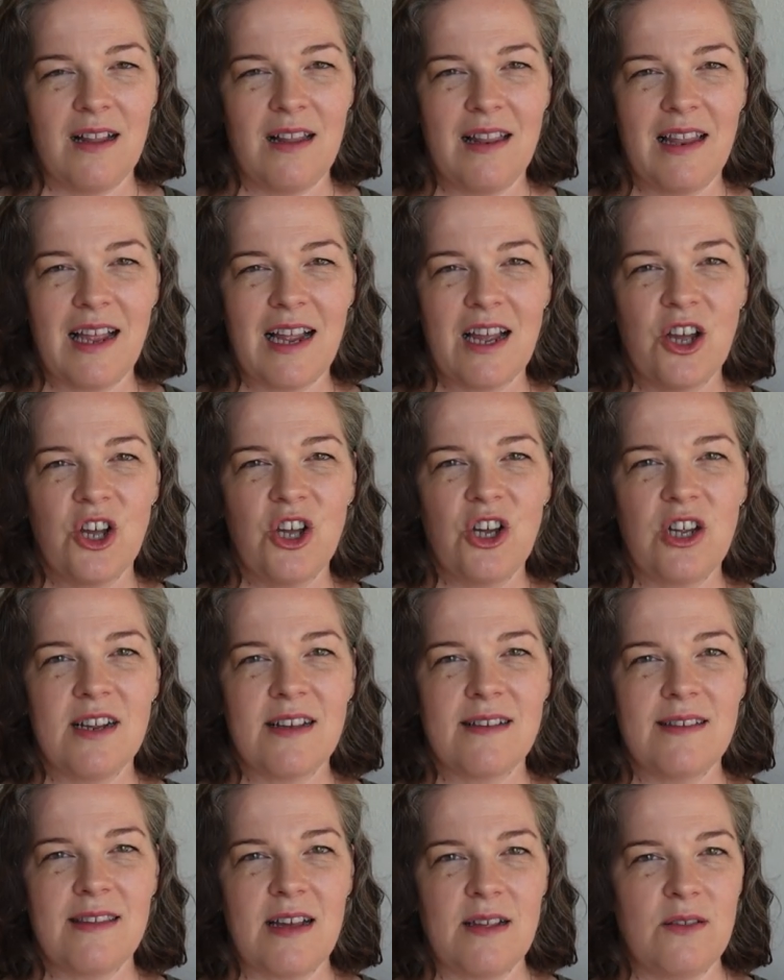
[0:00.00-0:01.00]
like a good
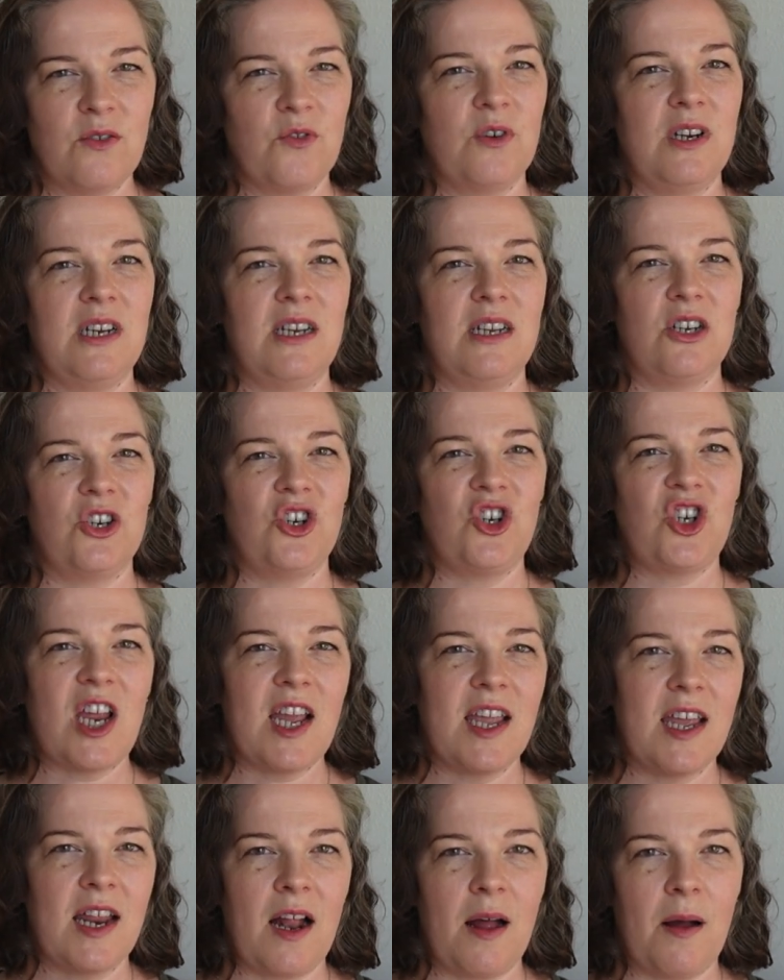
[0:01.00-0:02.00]
accessory to
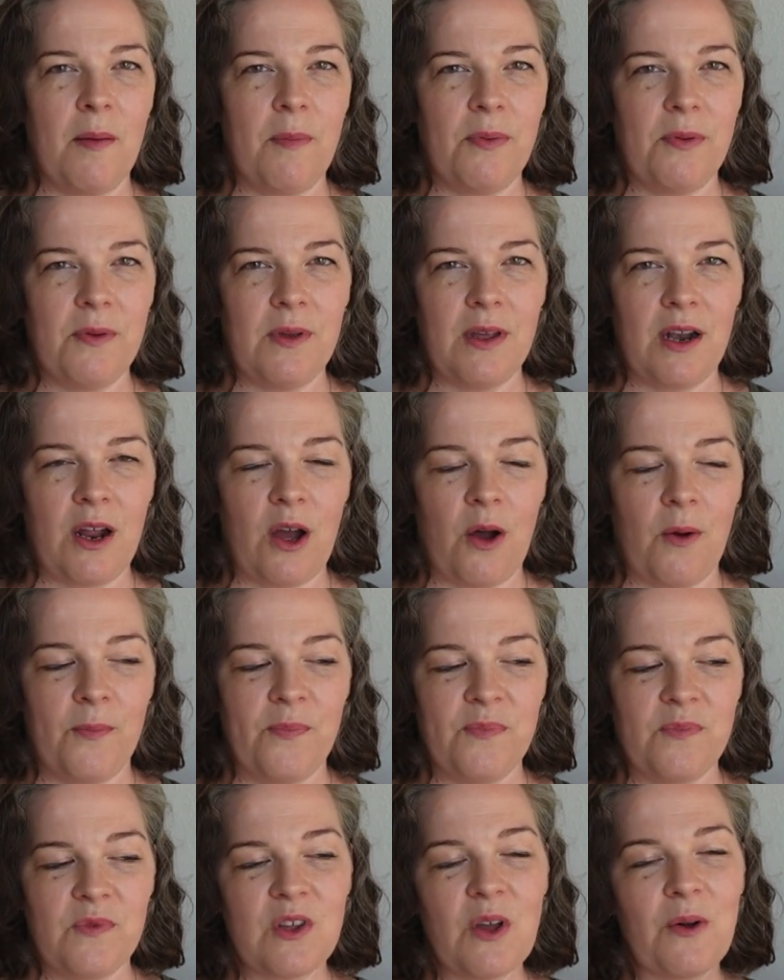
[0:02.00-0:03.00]
shake it up, you know.
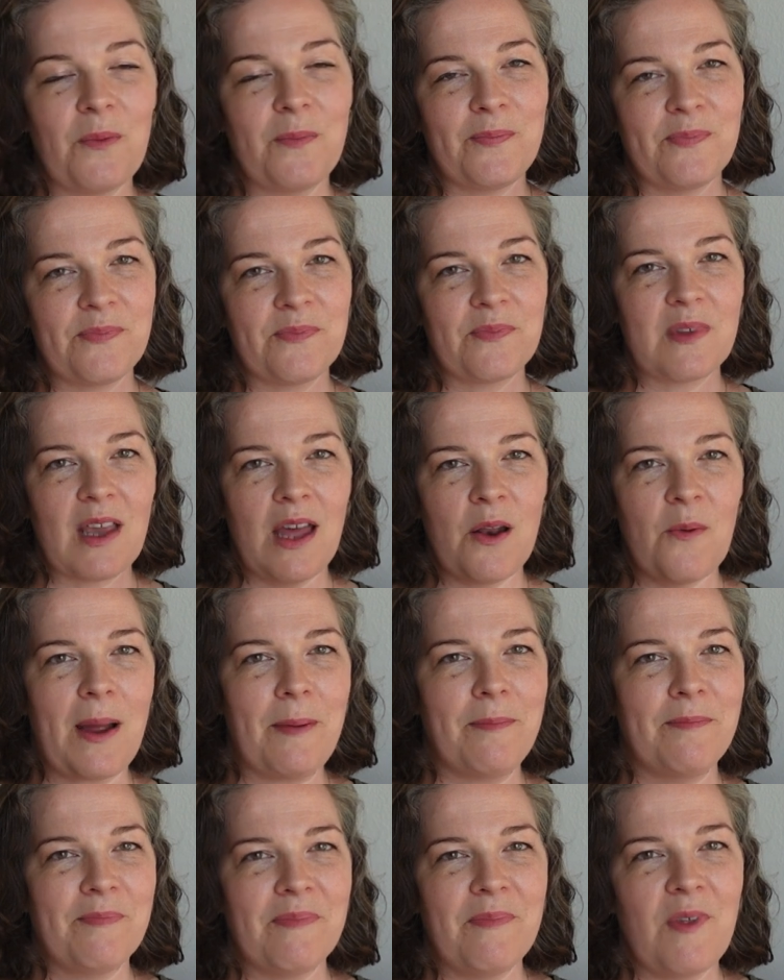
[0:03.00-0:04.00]
So
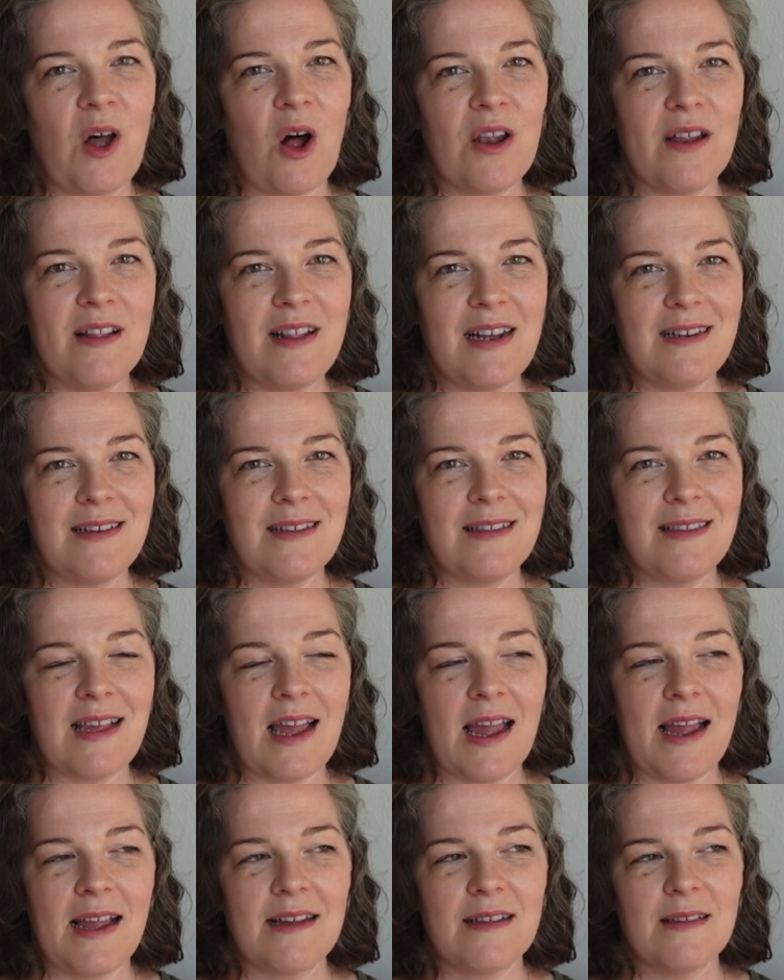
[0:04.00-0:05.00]
anyway, all of that to
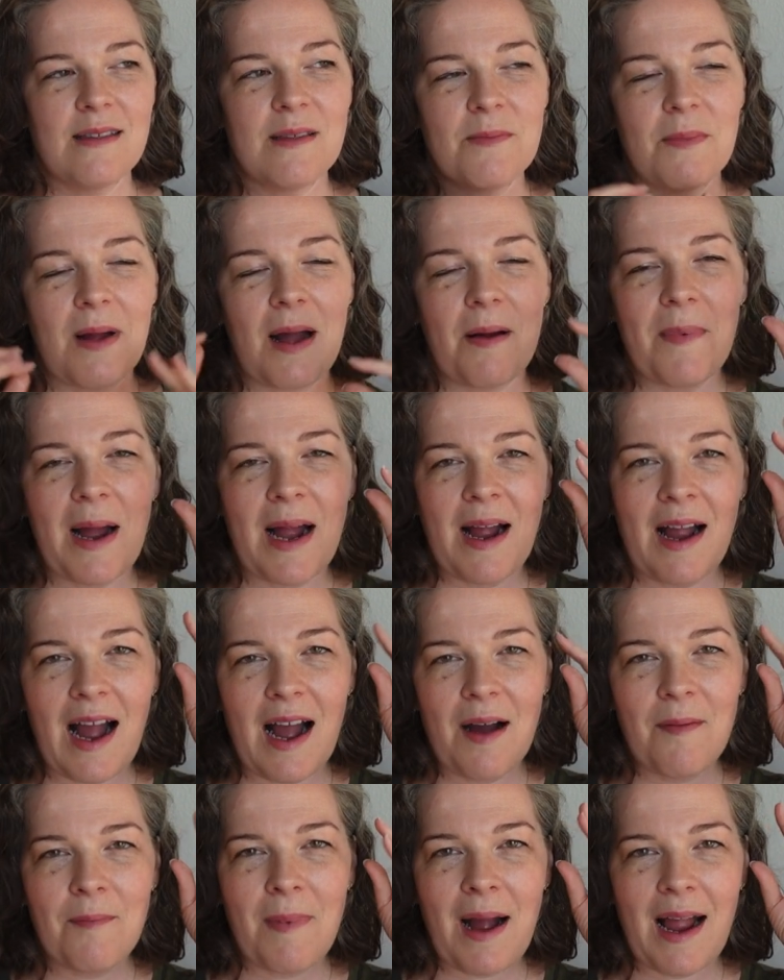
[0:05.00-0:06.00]
say is my
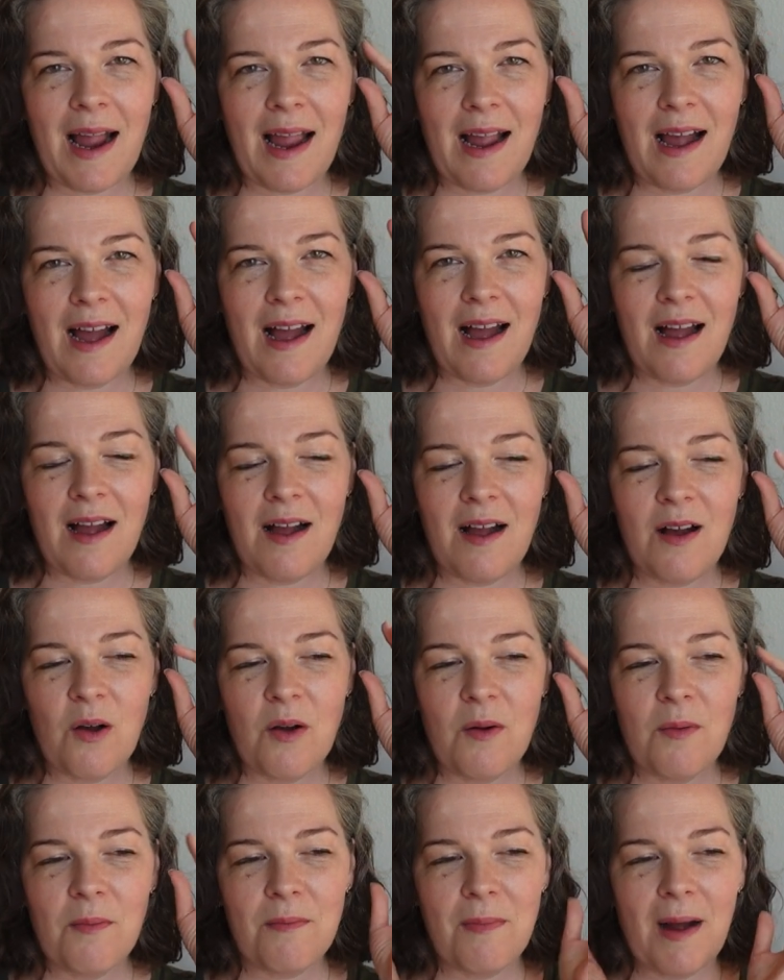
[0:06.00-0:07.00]
my uh
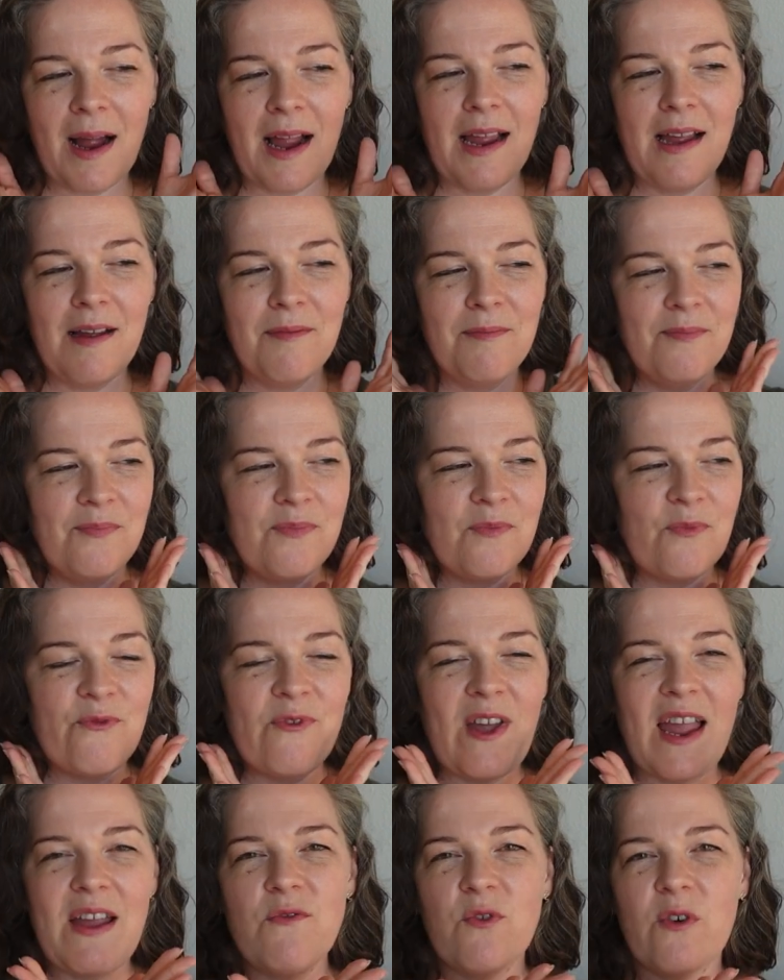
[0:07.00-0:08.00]
my
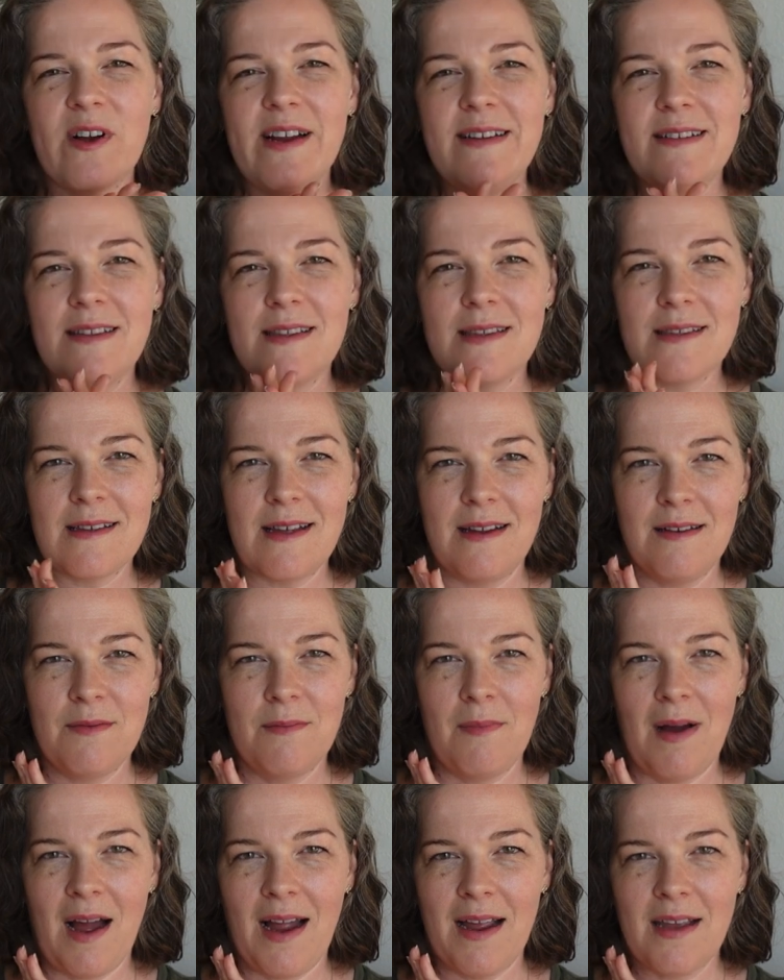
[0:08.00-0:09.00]
favorites
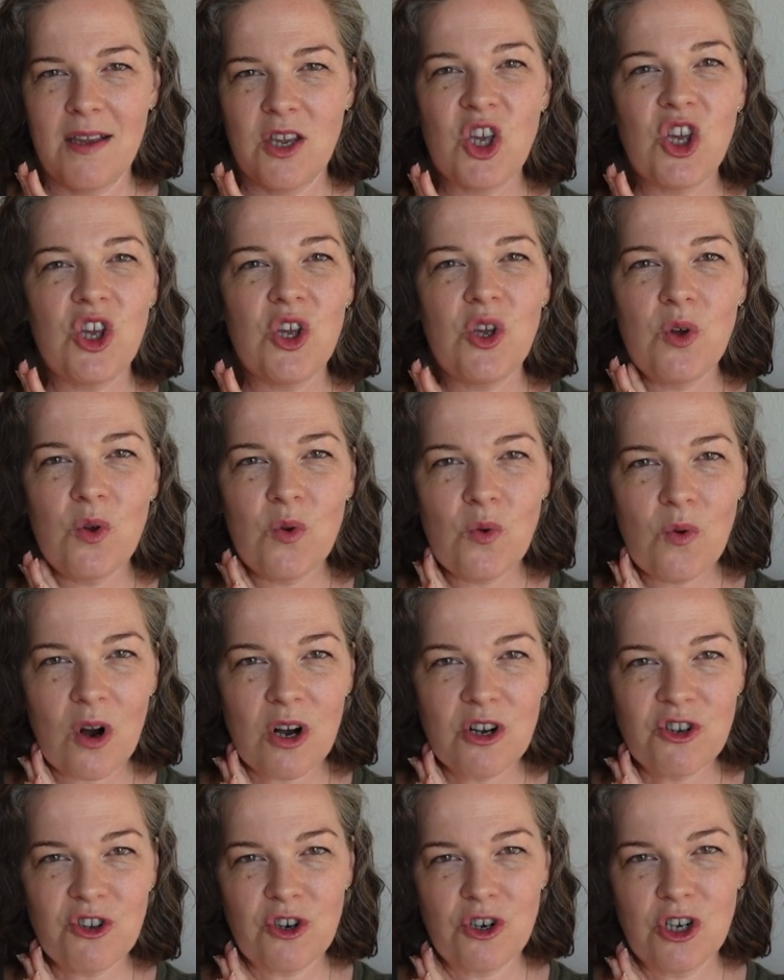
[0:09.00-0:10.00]
and my queue
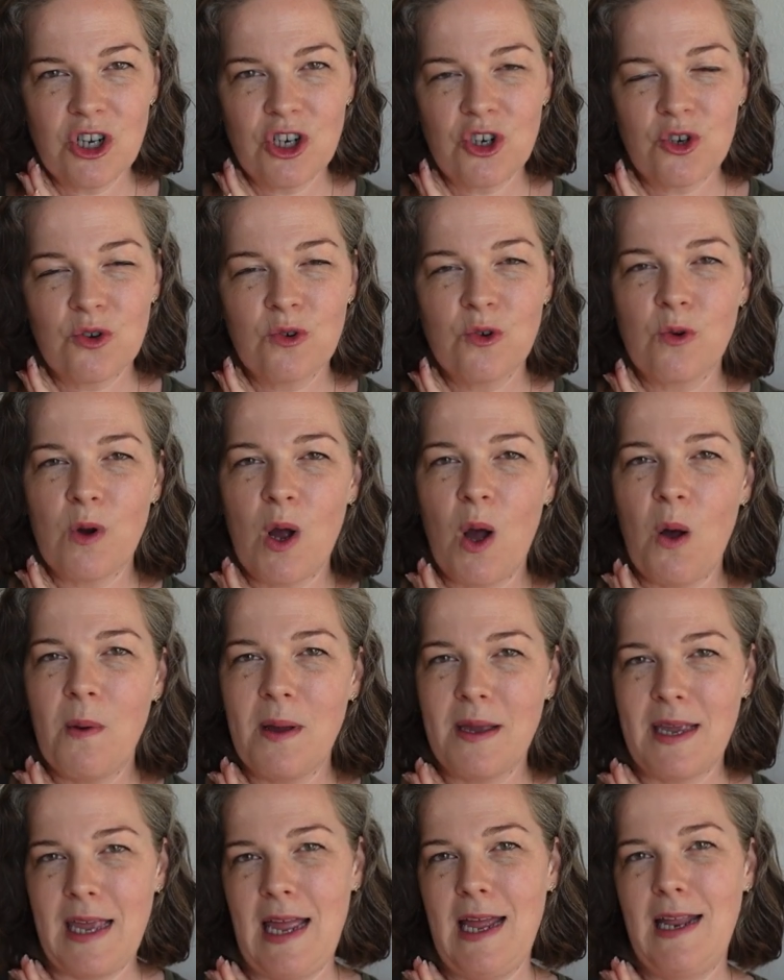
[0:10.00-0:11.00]
are starting to grow
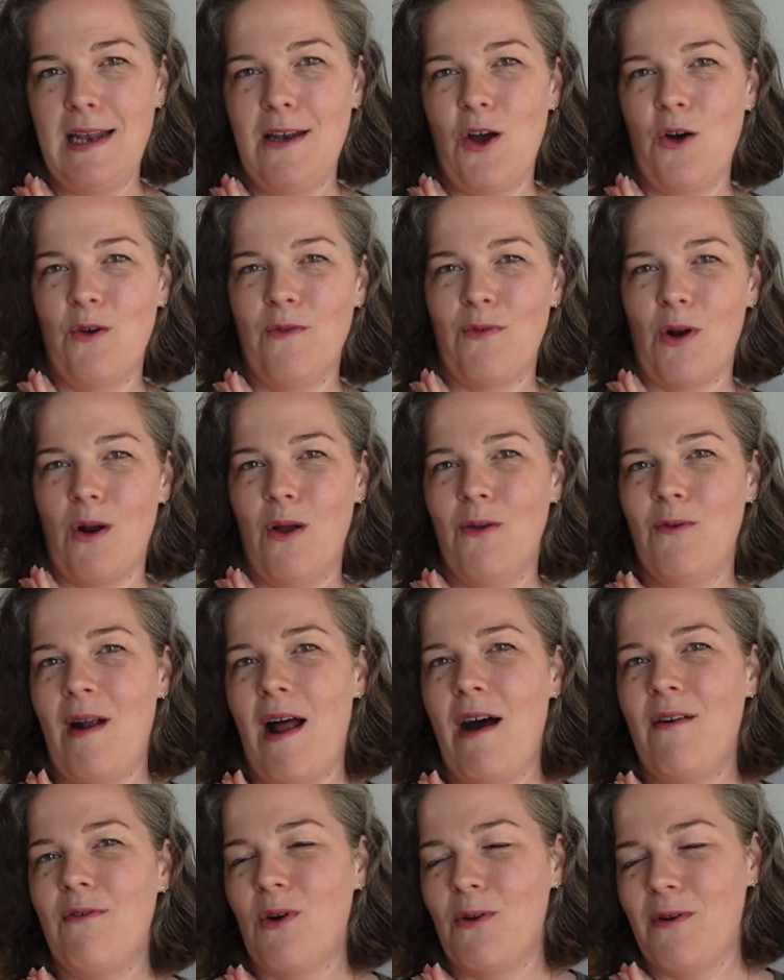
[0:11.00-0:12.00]
again over on
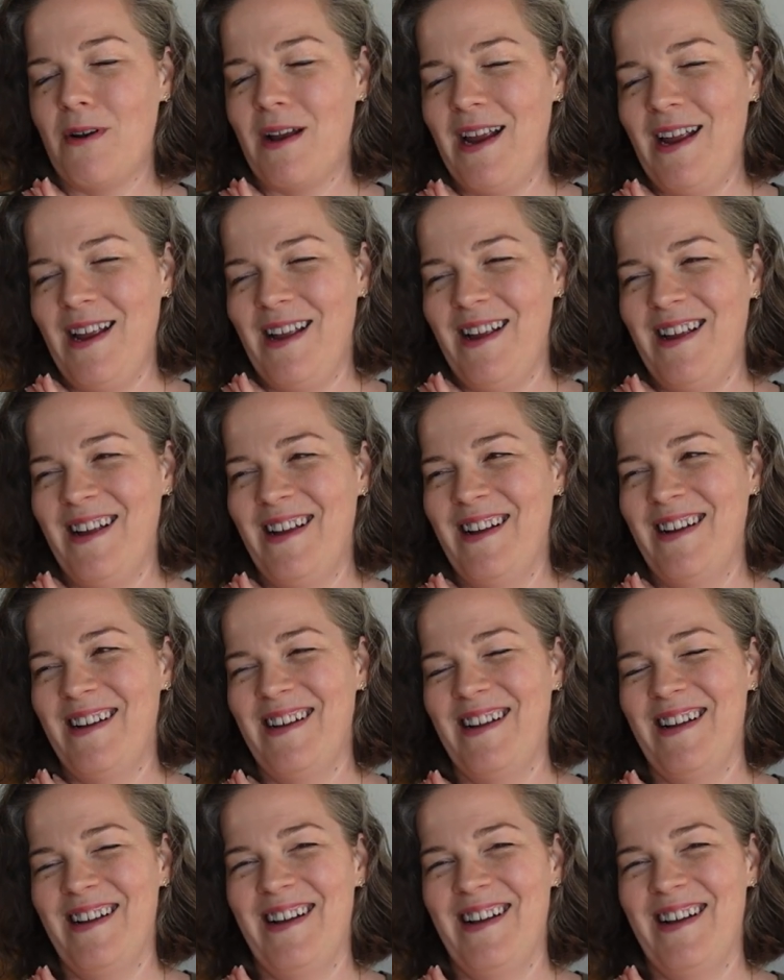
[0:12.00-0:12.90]
Ravelry.